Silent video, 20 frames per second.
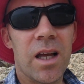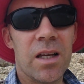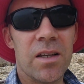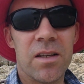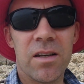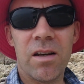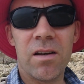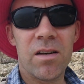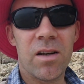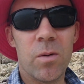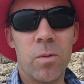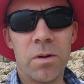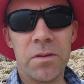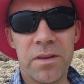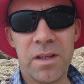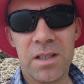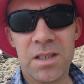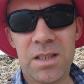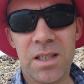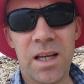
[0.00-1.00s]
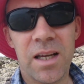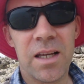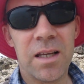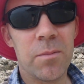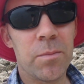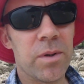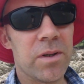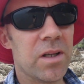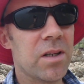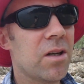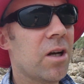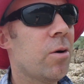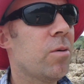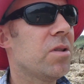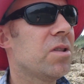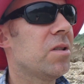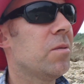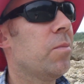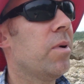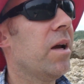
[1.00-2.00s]
and you don't know what they're saying, but you know
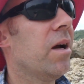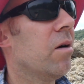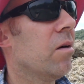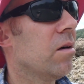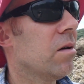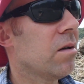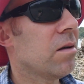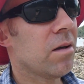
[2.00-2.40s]
it's about